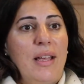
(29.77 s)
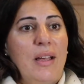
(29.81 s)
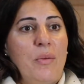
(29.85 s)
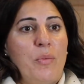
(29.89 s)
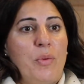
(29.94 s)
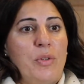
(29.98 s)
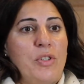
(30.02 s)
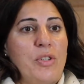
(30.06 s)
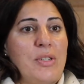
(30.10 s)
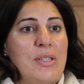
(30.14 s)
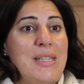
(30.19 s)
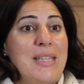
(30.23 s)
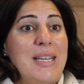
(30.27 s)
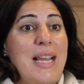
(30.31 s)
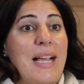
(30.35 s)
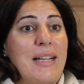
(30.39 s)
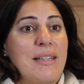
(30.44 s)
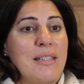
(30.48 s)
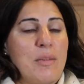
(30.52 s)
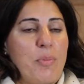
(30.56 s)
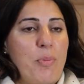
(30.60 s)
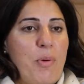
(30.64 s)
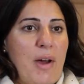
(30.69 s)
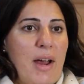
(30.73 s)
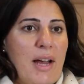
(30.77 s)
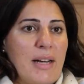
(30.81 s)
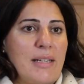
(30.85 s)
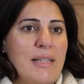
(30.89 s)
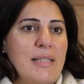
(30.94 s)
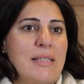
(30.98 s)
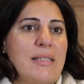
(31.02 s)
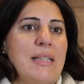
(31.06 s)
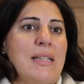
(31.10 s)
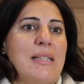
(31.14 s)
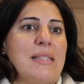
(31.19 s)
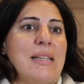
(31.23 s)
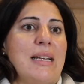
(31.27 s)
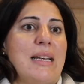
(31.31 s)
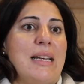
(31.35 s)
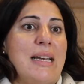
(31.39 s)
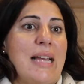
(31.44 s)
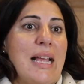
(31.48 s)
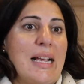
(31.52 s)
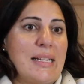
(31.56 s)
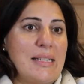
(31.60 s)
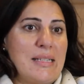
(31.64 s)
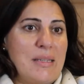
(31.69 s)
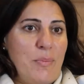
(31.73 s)
which is next practices and
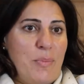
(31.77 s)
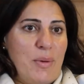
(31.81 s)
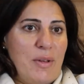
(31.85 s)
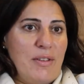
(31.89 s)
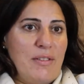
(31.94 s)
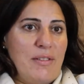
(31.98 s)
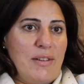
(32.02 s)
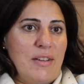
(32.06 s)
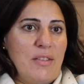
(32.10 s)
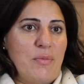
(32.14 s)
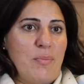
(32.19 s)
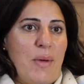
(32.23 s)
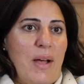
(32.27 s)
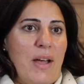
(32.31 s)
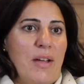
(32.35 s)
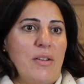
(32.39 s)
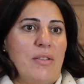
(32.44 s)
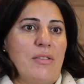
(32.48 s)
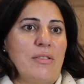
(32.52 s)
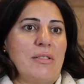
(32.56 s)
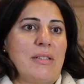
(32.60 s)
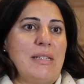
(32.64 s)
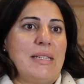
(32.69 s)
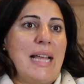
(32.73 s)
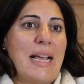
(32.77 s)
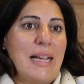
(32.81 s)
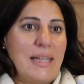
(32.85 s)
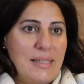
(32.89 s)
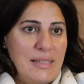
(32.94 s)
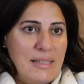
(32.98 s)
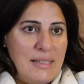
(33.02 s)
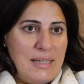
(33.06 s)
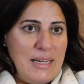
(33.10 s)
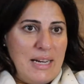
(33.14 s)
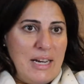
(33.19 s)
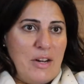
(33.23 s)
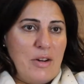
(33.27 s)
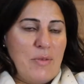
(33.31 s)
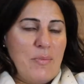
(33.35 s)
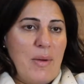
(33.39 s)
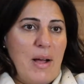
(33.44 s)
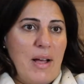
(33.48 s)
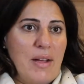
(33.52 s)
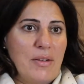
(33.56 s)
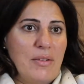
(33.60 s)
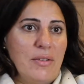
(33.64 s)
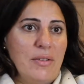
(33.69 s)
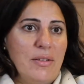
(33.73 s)
next business models, next care
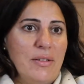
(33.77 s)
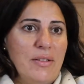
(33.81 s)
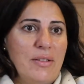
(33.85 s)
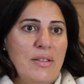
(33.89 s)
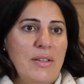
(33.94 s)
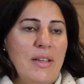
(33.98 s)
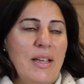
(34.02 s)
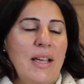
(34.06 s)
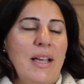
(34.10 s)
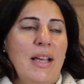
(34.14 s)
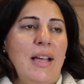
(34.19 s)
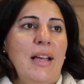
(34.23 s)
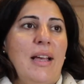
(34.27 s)
models,